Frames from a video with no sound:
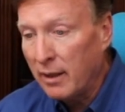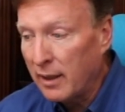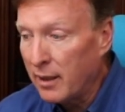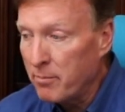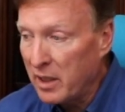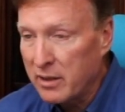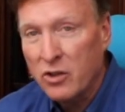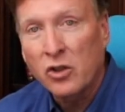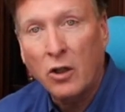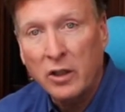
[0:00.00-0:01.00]
but it
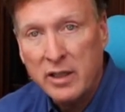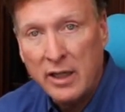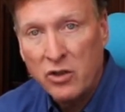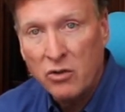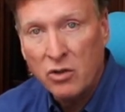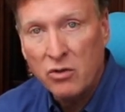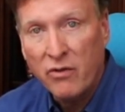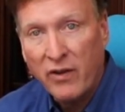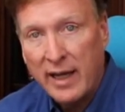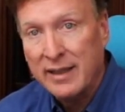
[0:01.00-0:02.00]
does call attention to the
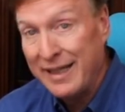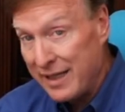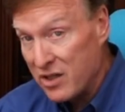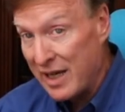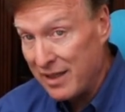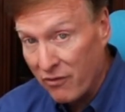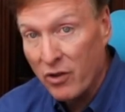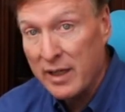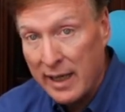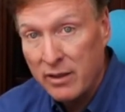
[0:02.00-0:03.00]
fact that it is a
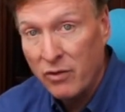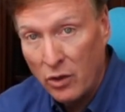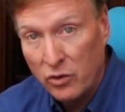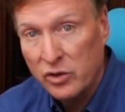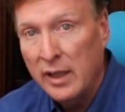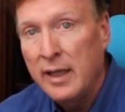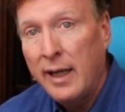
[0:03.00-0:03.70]
different kind of hose.